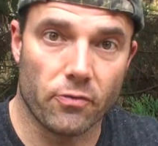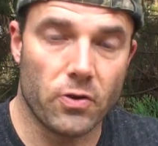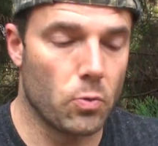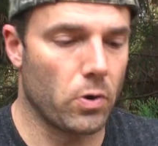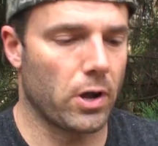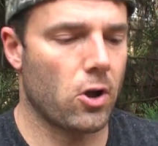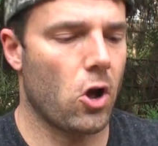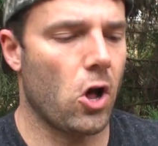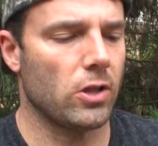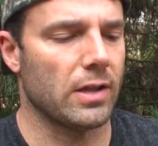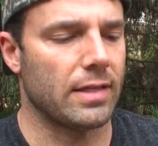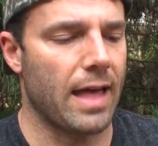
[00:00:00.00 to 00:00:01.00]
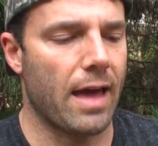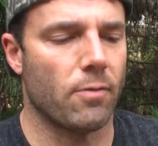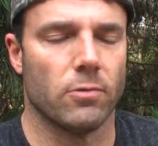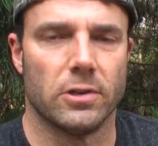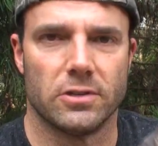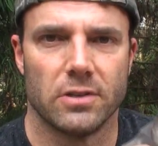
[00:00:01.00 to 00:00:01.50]
if you want to call it
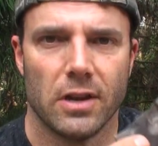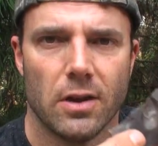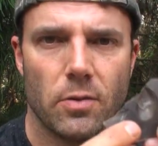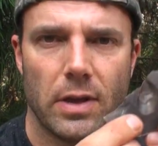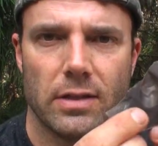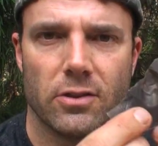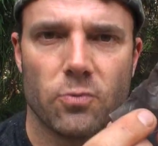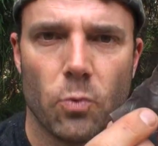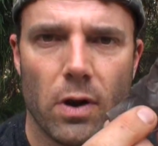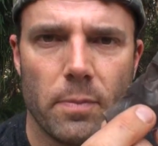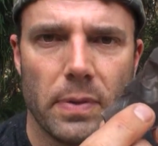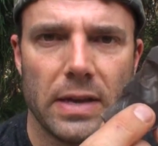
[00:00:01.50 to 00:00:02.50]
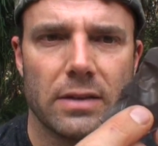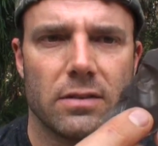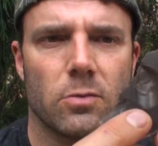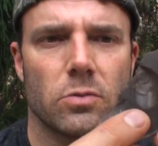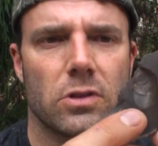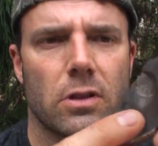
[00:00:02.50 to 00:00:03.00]
that, was we had this one
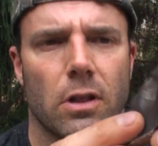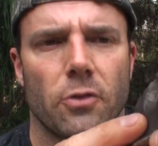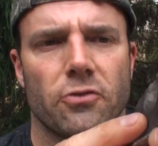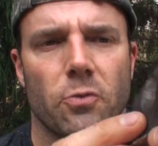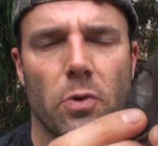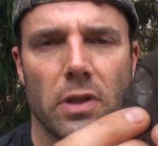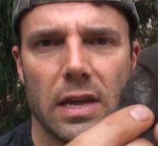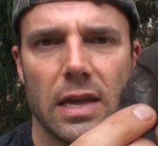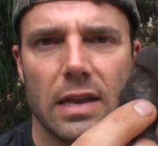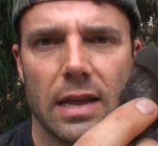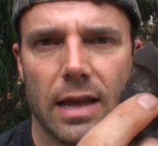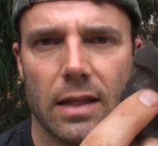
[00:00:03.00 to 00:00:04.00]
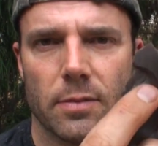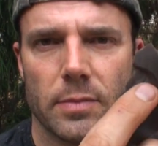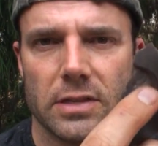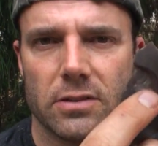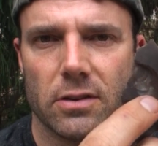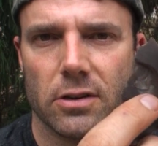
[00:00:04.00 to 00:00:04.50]
piece that was close to one of the heating
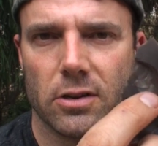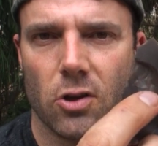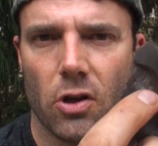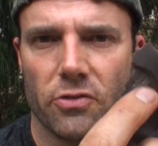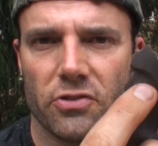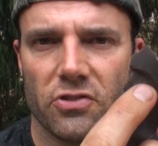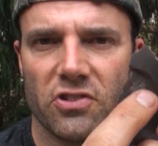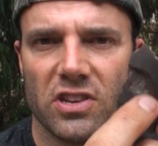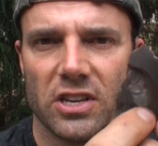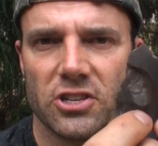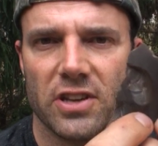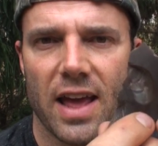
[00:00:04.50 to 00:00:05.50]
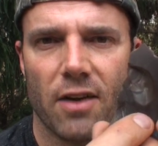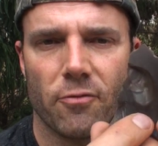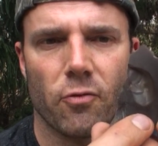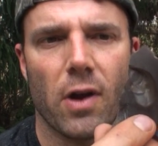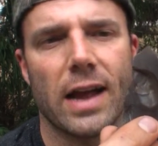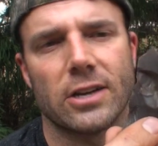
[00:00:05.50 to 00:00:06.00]
elements and it caused this dished out
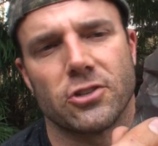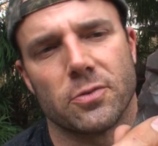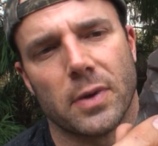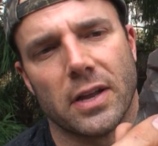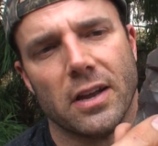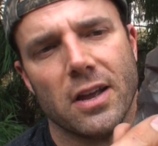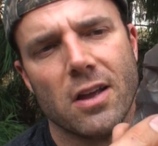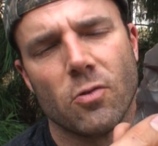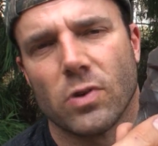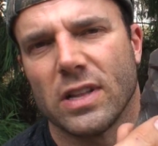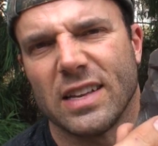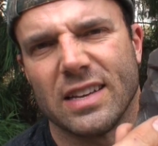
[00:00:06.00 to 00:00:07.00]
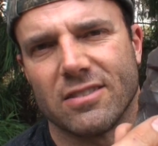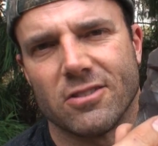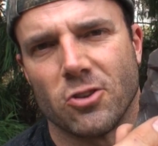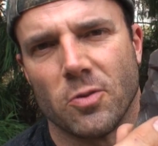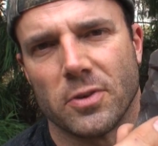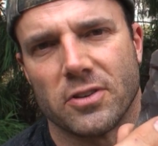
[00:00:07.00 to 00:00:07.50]
fracture, but really
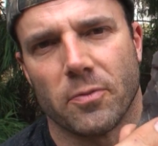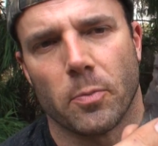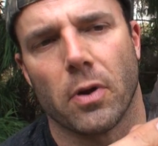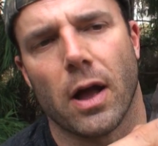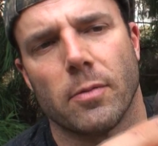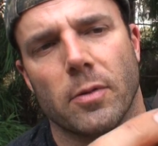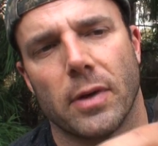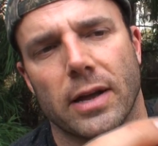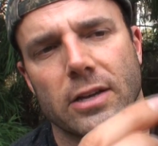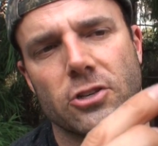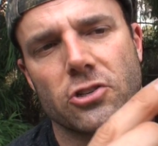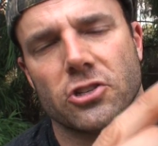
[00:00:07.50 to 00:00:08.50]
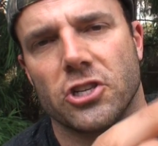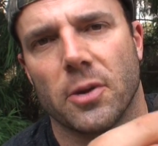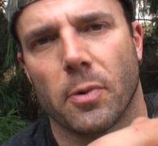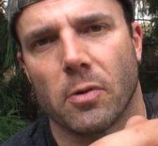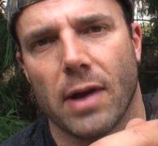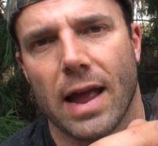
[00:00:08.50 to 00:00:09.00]
isn't too much of a problem. I can just
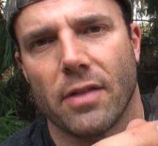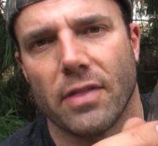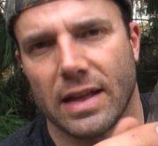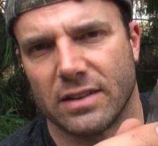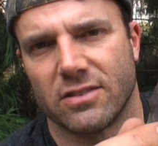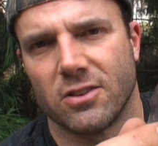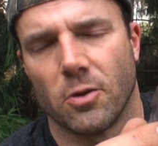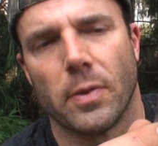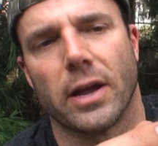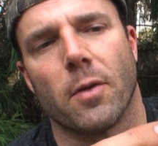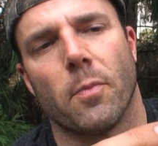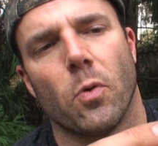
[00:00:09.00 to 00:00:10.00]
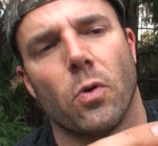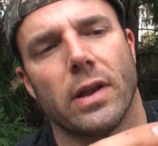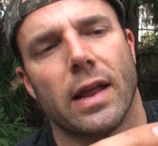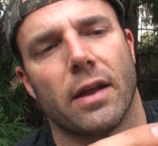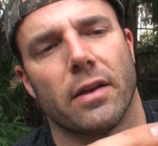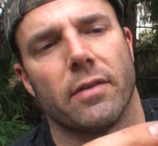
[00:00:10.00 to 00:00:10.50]
chip around that still make a
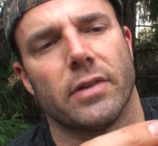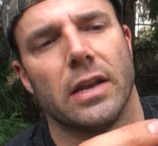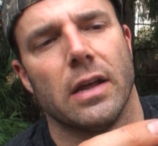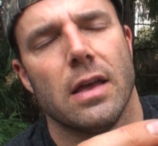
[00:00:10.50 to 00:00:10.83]
point out of it.